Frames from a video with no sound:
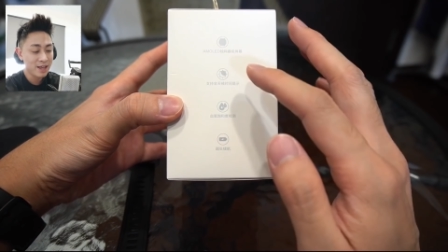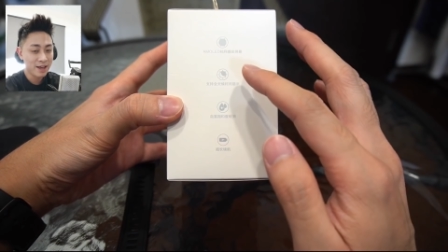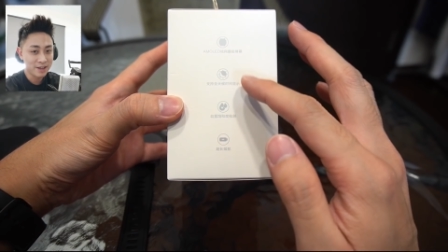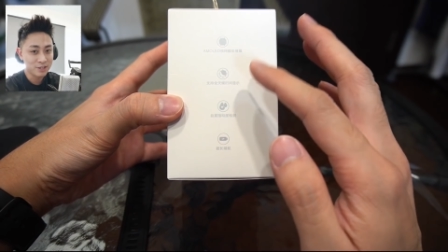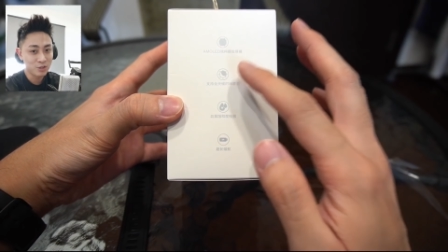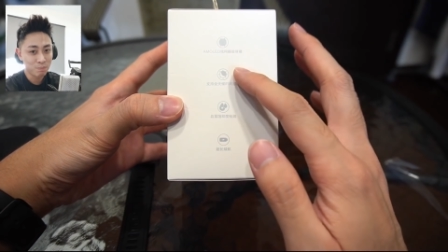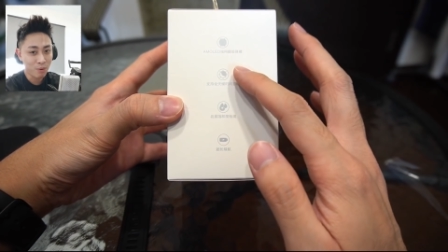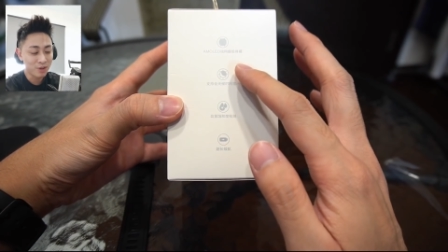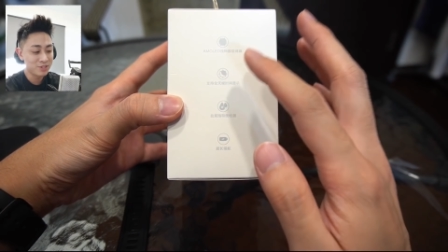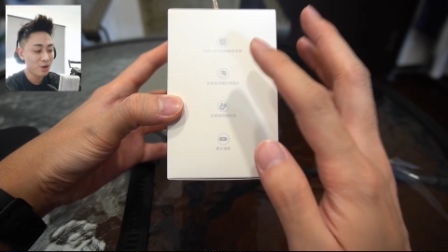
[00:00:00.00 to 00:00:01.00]
uh, it
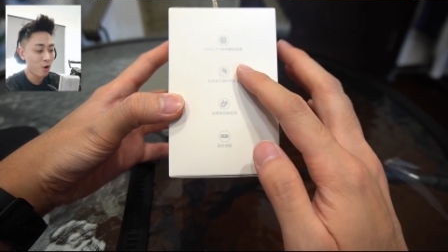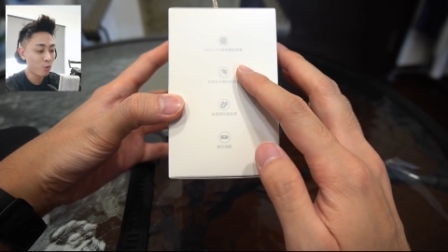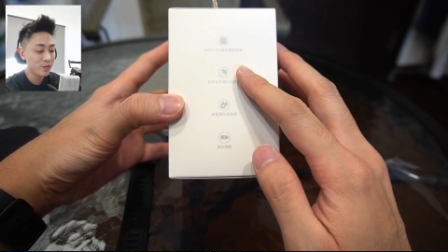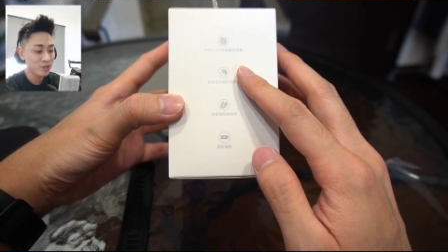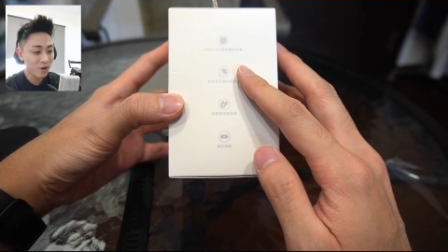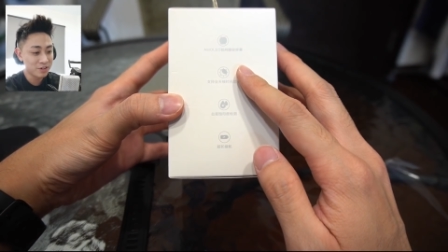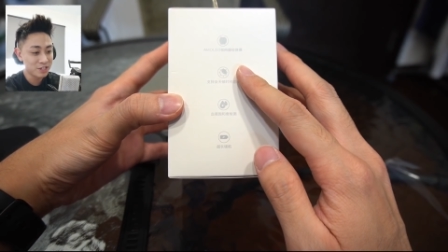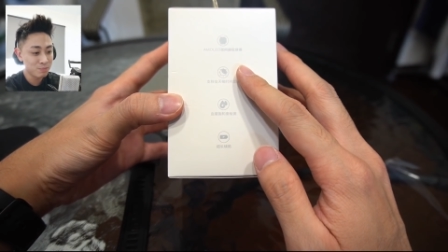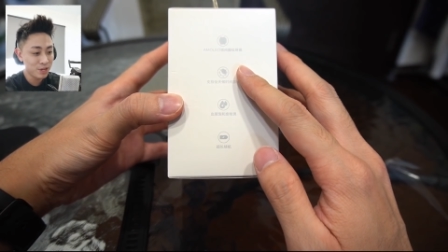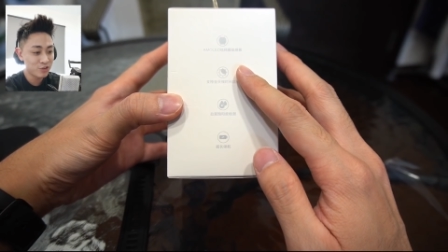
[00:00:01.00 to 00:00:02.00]
supports the always on
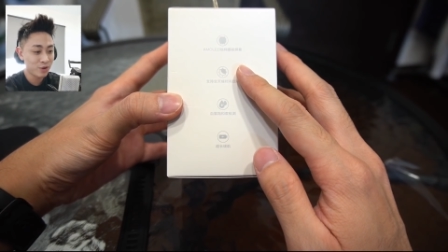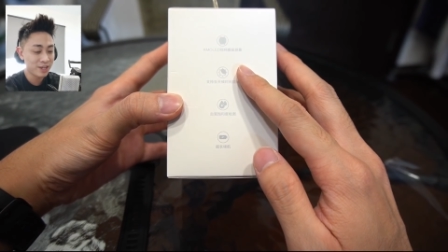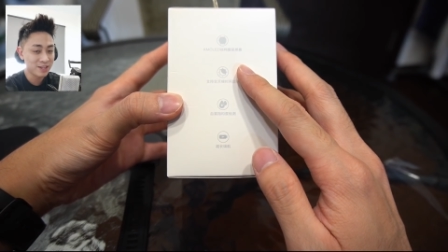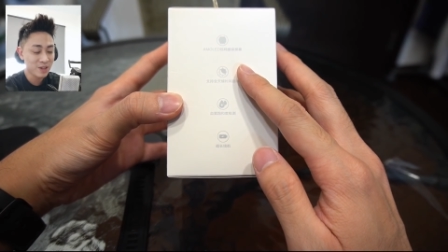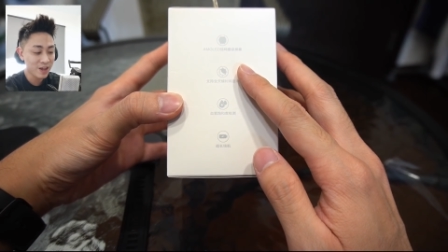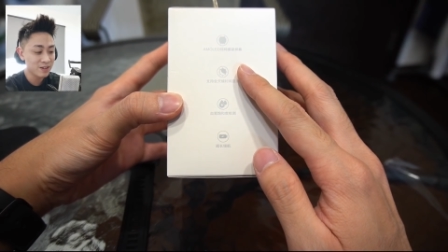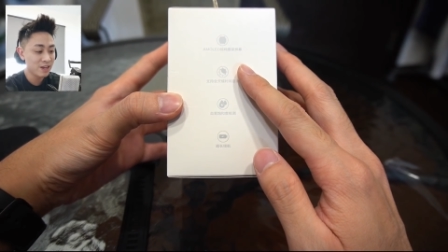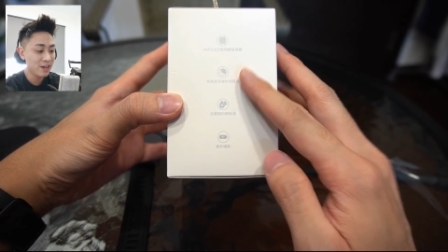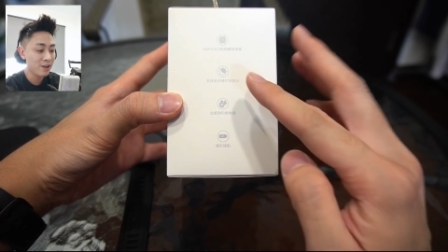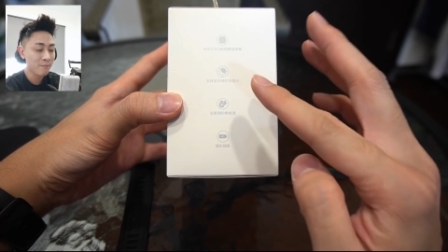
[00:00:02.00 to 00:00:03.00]
display throughout the entire
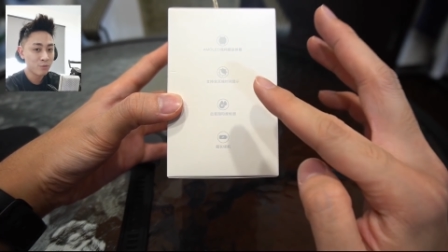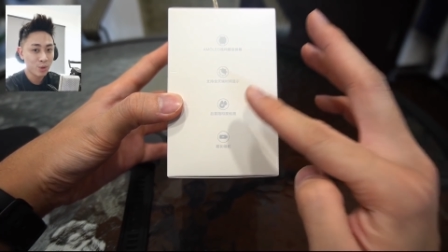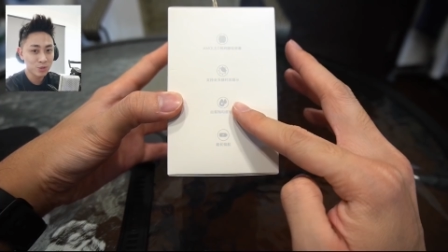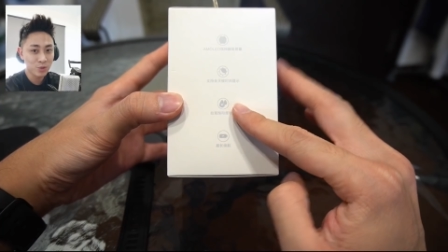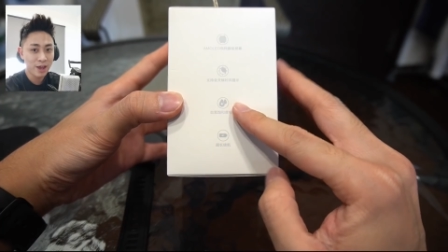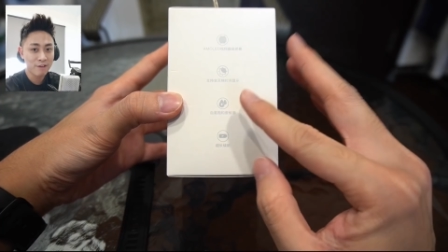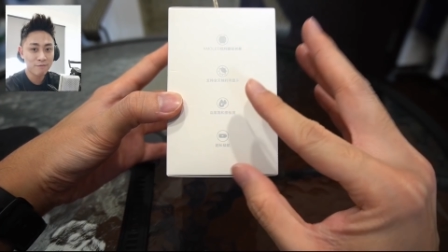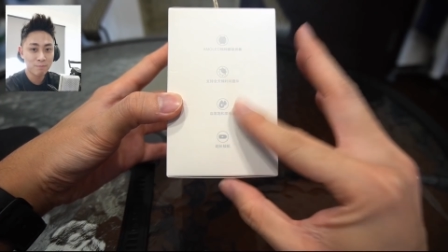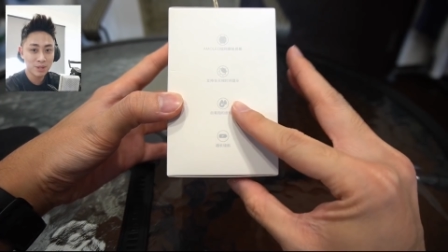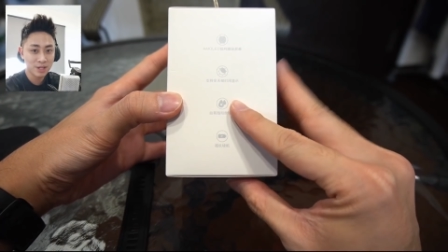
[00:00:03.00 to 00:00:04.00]
day we also
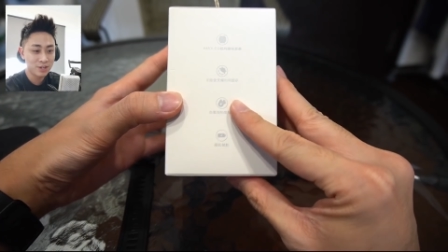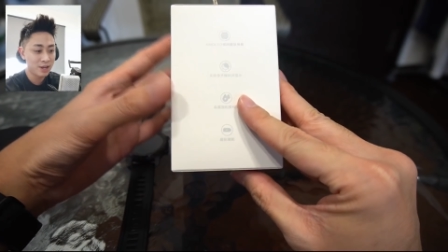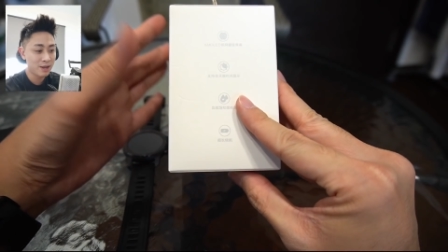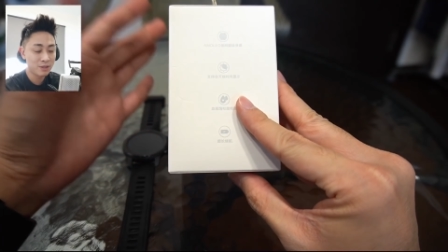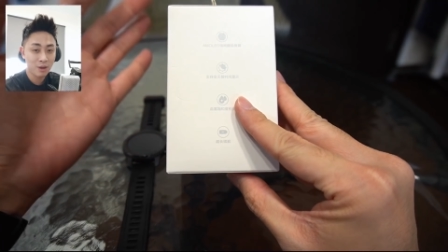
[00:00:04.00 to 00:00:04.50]
have blood uh,